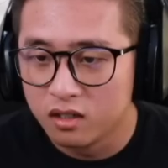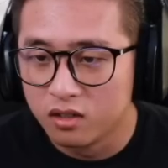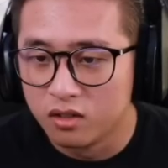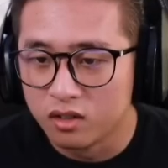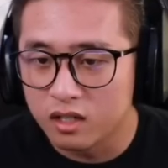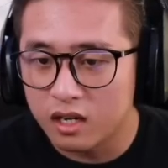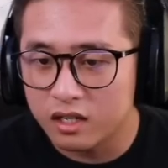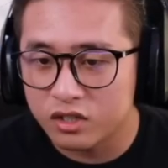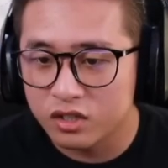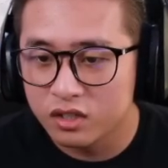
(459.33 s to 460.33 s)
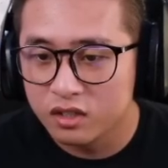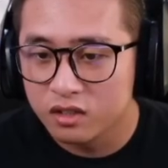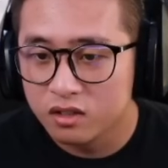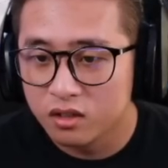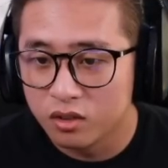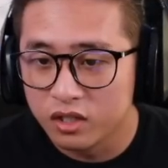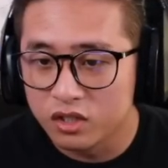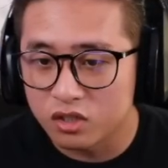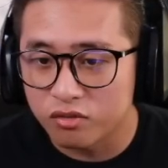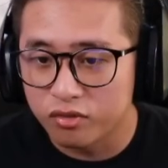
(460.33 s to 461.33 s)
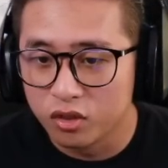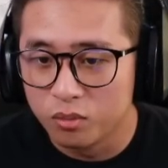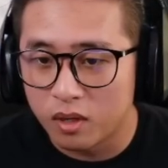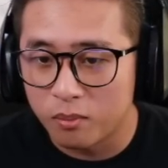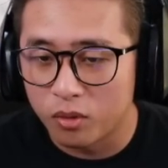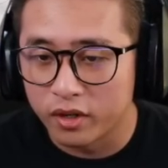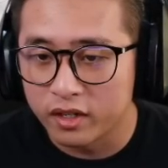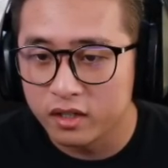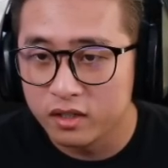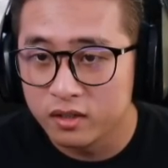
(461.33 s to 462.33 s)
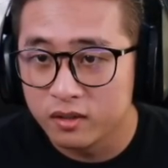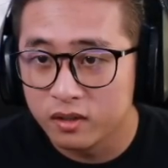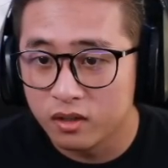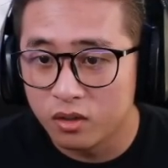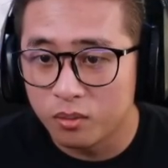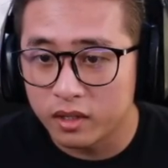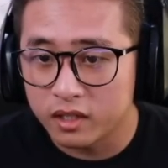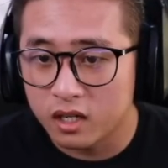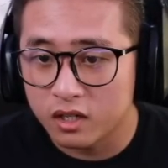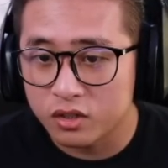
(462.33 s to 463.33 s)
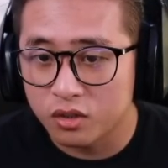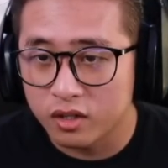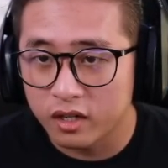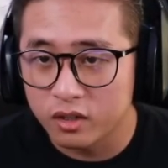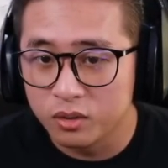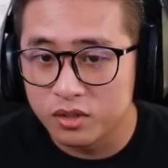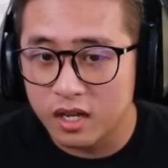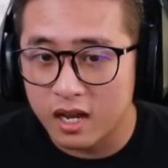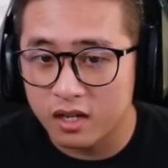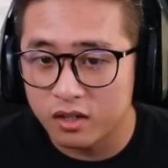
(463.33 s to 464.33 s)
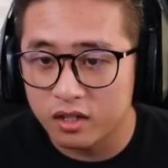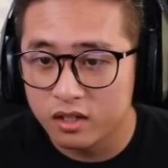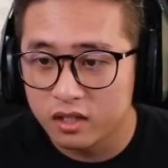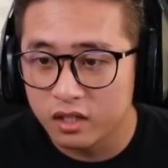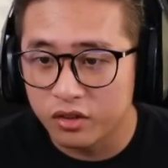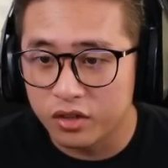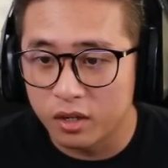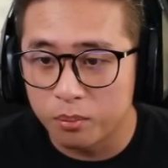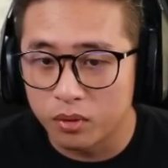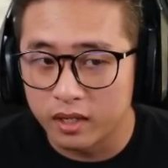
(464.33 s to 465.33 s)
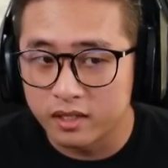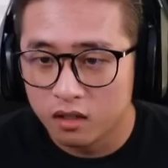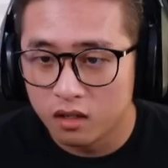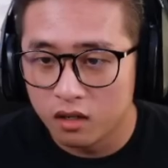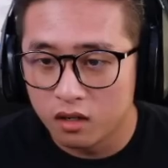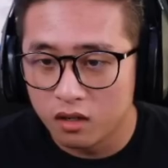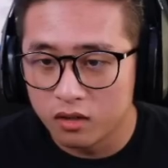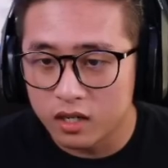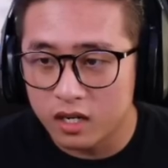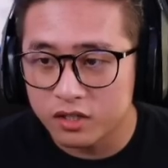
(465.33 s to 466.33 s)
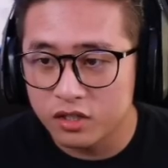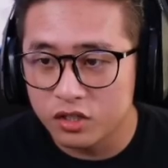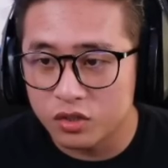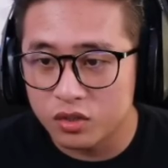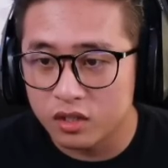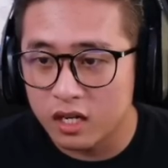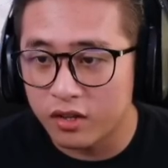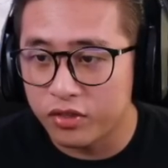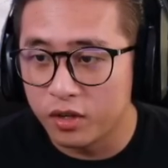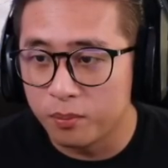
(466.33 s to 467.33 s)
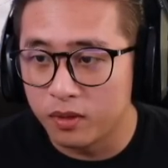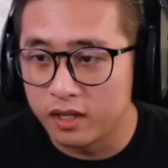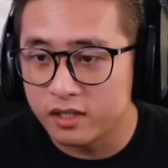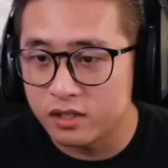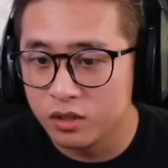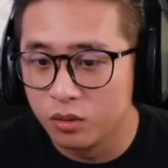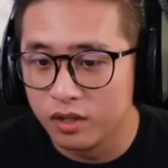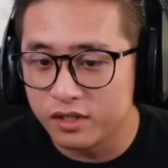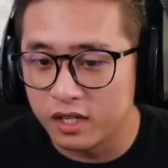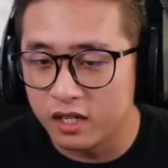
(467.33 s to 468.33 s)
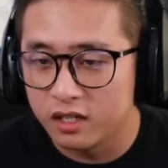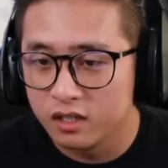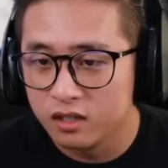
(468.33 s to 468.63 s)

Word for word: Oh gosh. Well, he just flew, my boy. Oh my gosh. Okay, who's that? In third place. Oh gosh, he just got third place. Who is it?